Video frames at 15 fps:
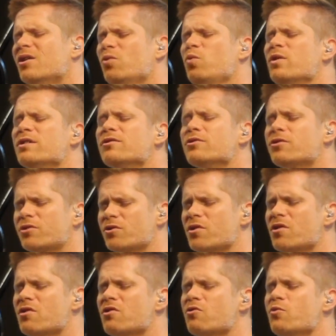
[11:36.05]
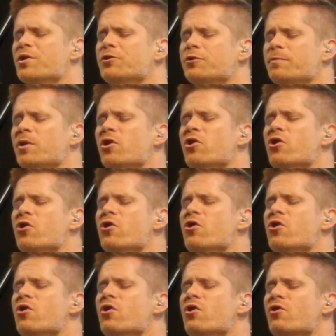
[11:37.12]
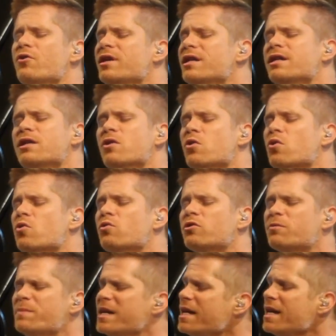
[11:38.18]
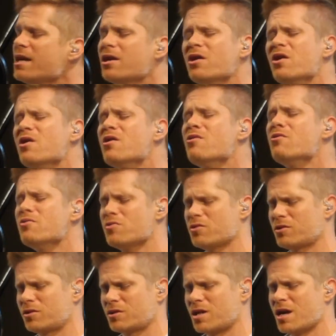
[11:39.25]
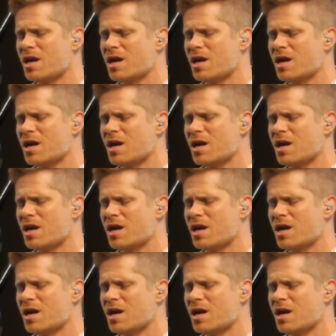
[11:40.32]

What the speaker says: When strong winds blow, he holds me close